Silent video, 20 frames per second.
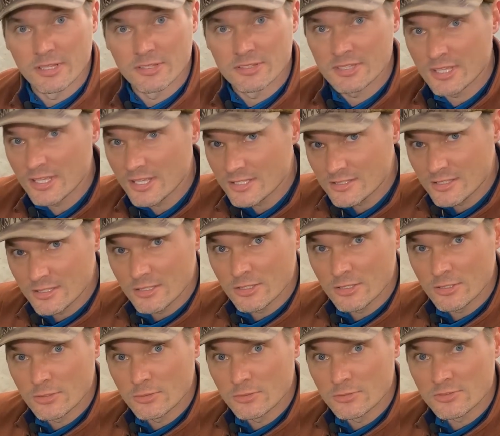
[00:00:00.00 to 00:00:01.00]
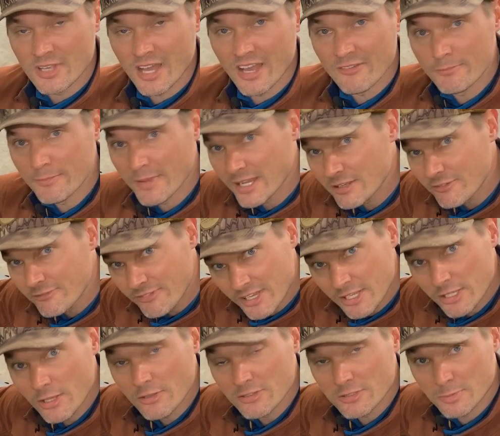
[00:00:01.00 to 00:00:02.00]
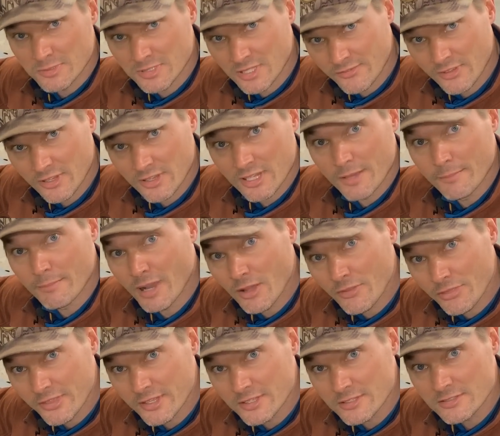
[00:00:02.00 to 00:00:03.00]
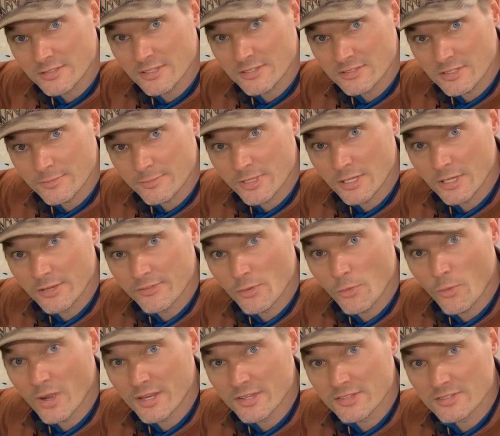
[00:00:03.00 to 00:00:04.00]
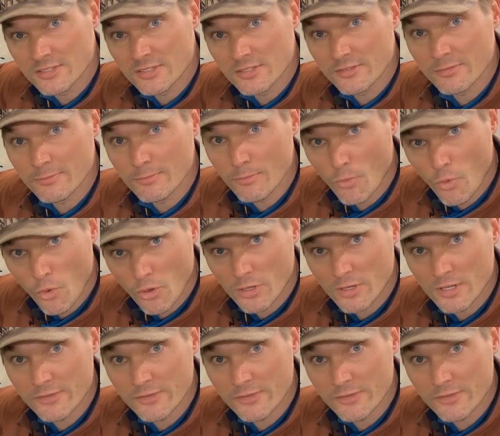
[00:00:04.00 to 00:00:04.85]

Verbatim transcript: It's easy to use. I've made a video specifically about this system here if you want to see more